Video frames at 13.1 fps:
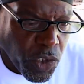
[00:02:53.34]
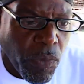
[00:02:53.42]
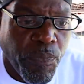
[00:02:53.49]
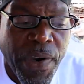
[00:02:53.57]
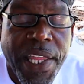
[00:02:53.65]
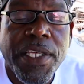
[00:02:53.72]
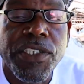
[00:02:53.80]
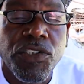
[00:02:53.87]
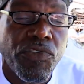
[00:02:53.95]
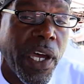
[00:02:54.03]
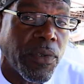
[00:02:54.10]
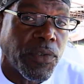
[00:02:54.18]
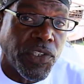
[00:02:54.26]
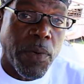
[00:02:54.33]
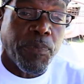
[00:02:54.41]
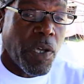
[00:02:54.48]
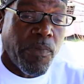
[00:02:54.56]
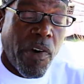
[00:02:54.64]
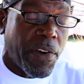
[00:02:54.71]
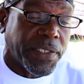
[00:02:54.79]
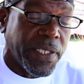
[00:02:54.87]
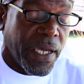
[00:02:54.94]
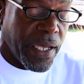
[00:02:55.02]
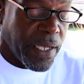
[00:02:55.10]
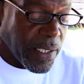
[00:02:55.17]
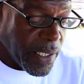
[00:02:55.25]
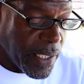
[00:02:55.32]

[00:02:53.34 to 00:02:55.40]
two brothers to try to jump on them all the time,